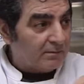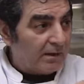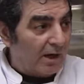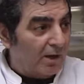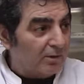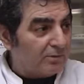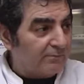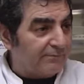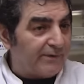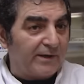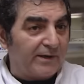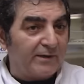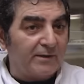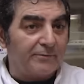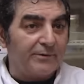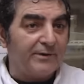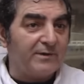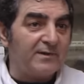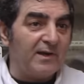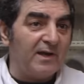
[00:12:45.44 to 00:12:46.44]
how to fucking
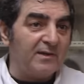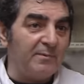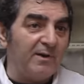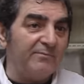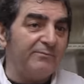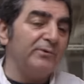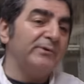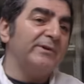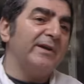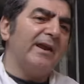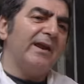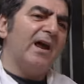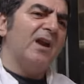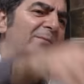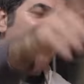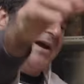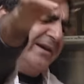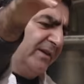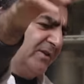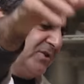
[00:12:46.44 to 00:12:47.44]
criticize my food? Get out of
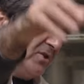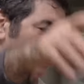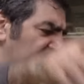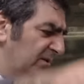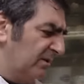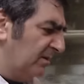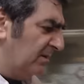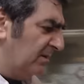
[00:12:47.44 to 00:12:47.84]
my kitchen.